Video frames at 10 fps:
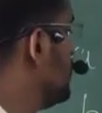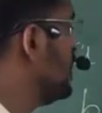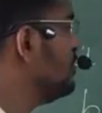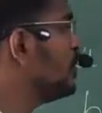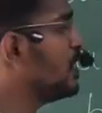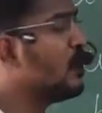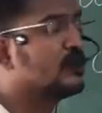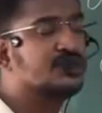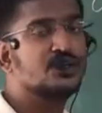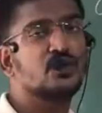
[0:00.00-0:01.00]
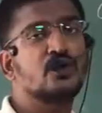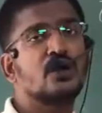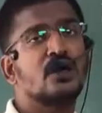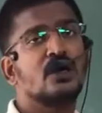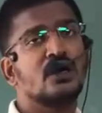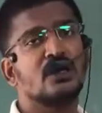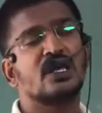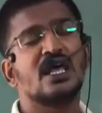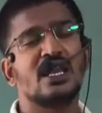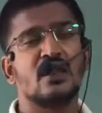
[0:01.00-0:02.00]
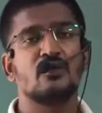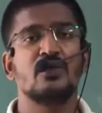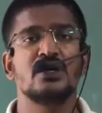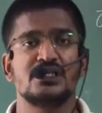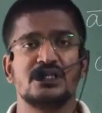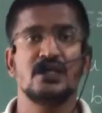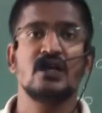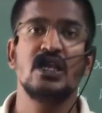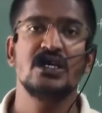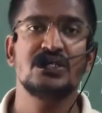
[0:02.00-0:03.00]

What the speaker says: b belongs to real numbers. Clear,